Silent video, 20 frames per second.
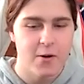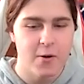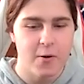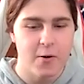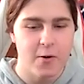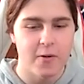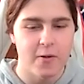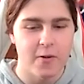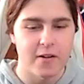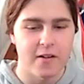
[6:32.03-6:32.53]

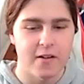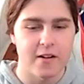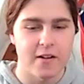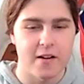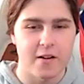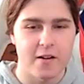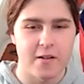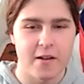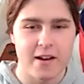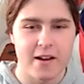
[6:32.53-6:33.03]
or
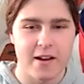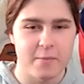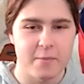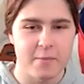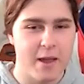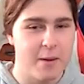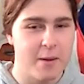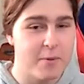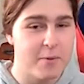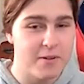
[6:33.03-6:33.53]
any
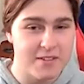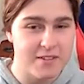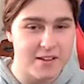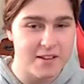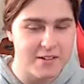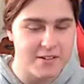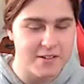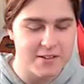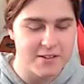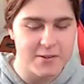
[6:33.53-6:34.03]
papers that
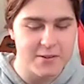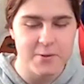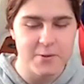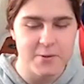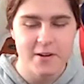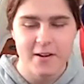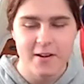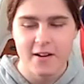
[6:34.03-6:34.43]
are due.